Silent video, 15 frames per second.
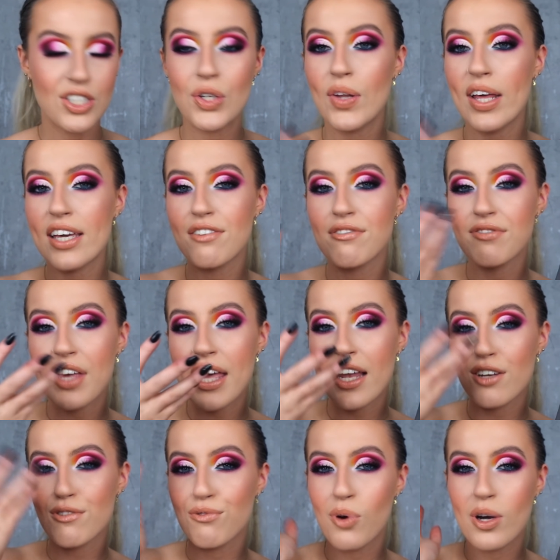You know, like a
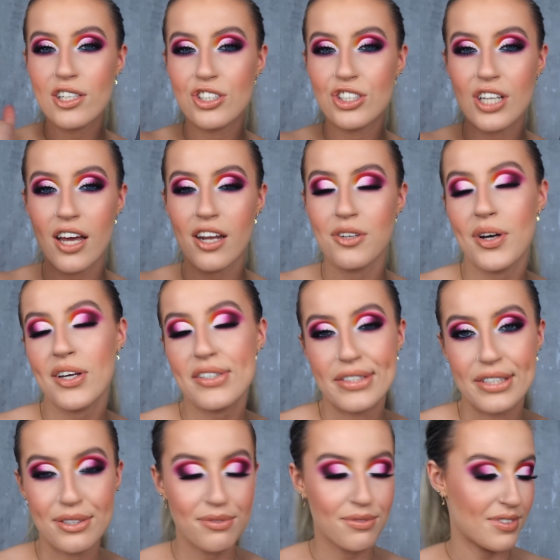veil of white shadow, I don't
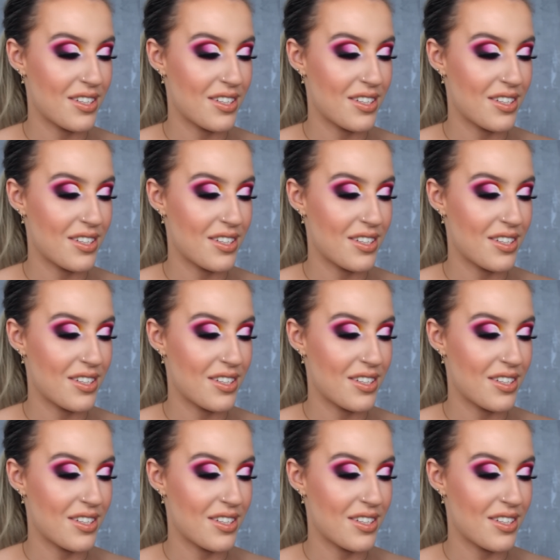know.